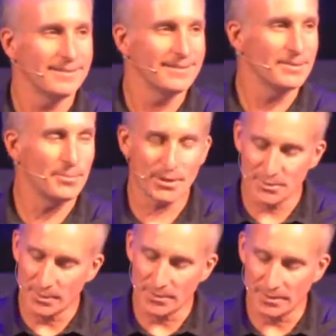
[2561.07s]
Your parents
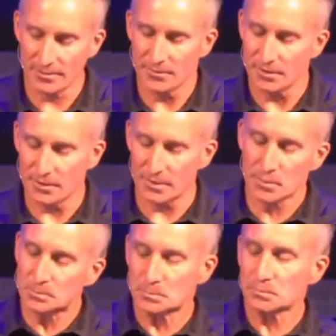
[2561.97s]
probably don't have video games,
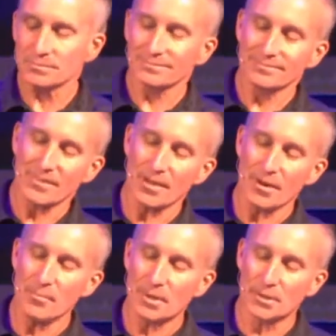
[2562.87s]
all
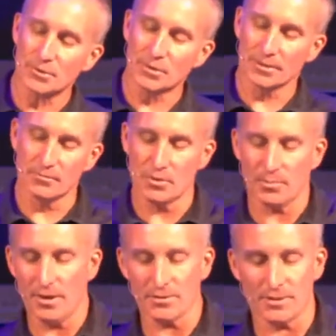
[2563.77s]
right, because you can live with your
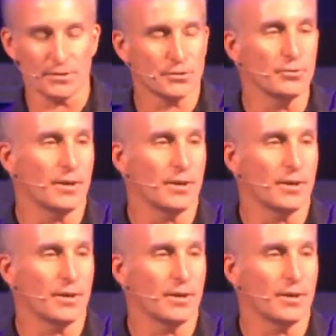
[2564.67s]
parents, and that's cool.